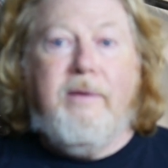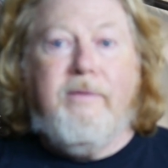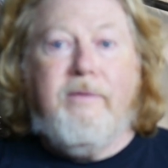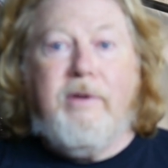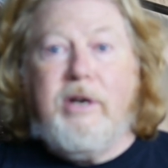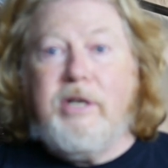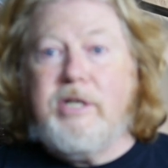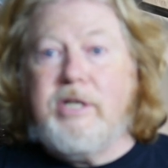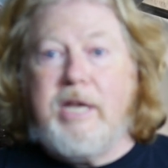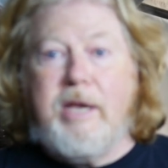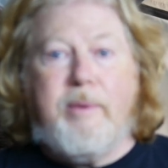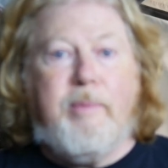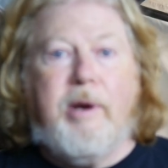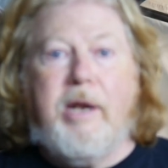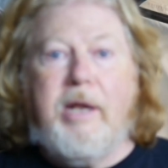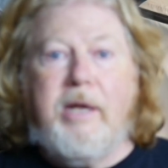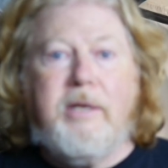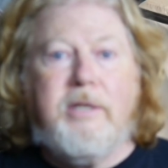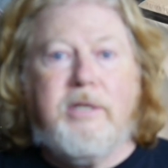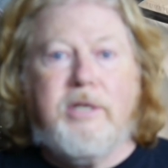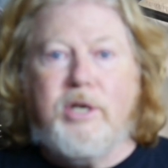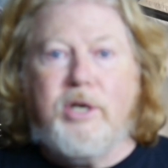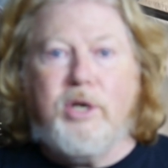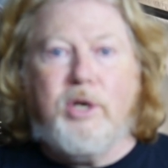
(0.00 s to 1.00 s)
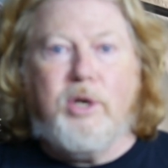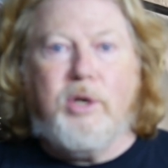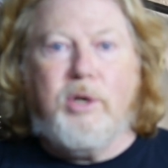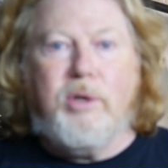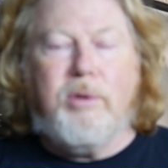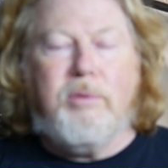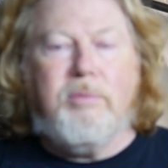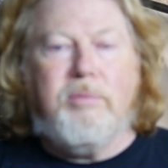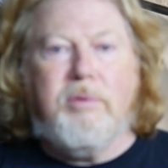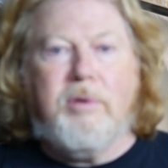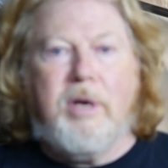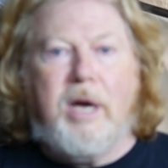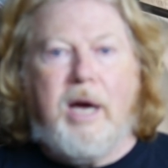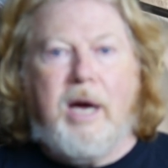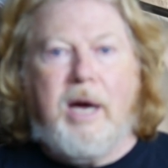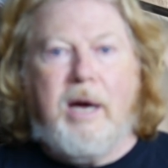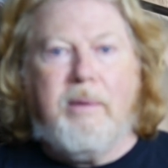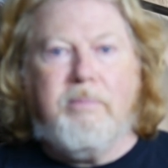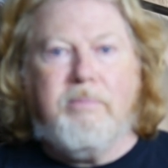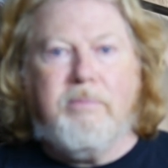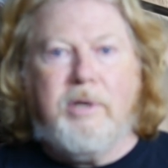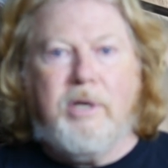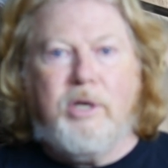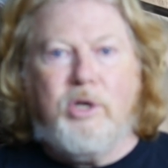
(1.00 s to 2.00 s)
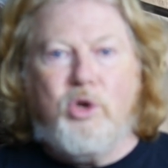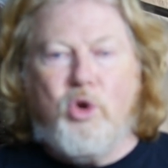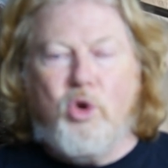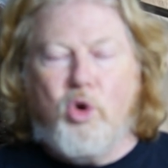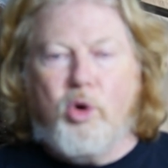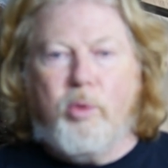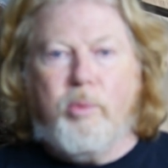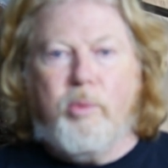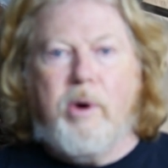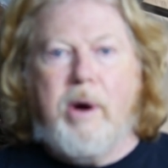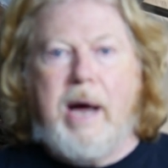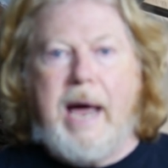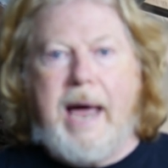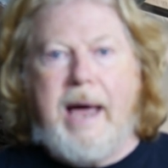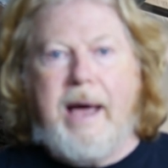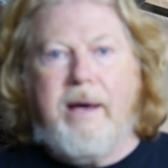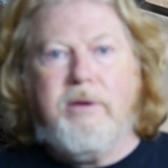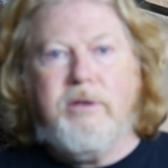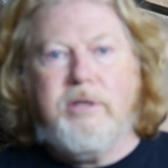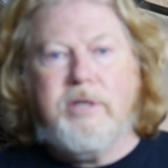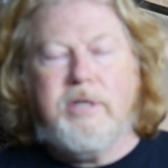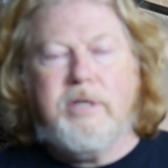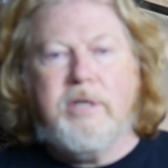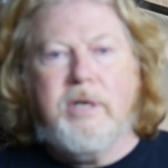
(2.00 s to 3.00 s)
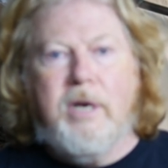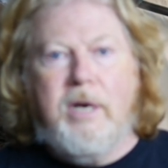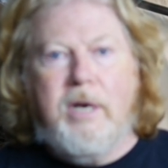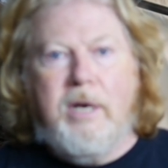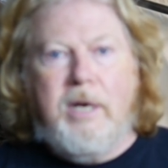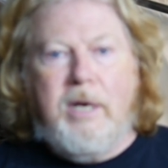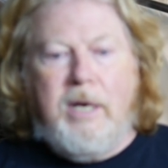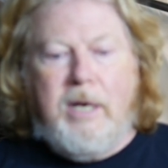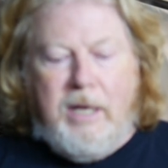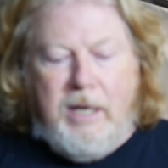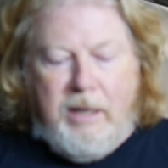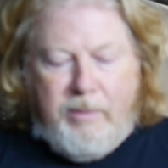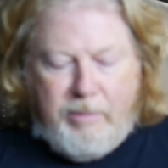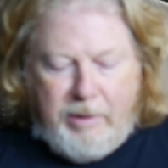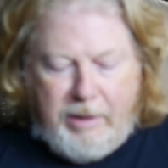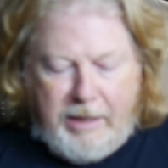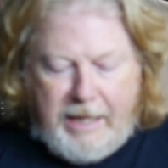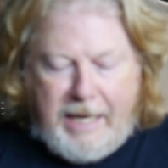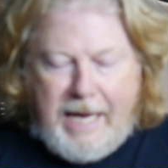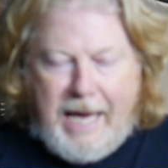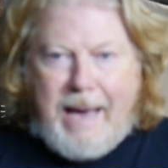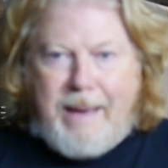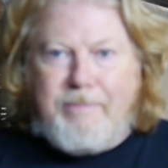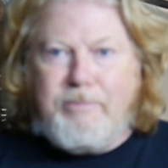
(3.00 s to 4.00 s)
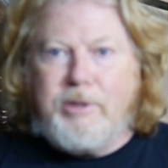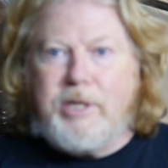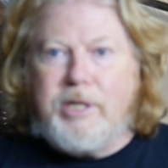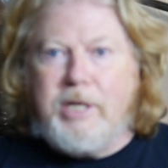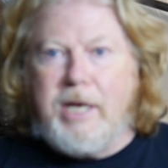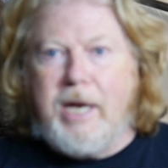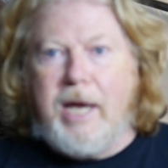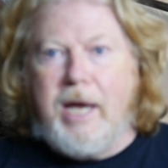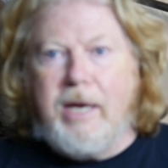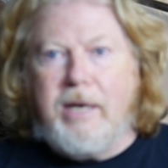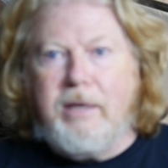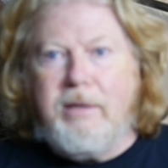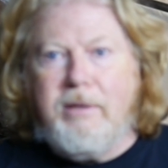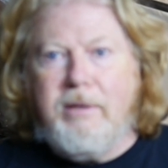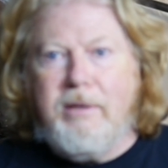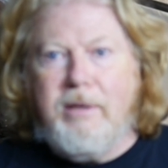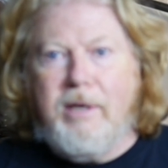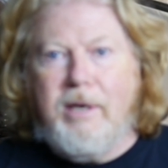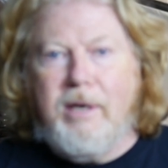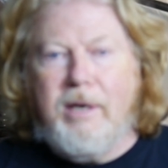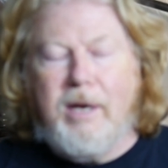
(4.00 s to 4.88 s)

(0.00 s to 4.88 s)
very similar to a normal house, but the emptying,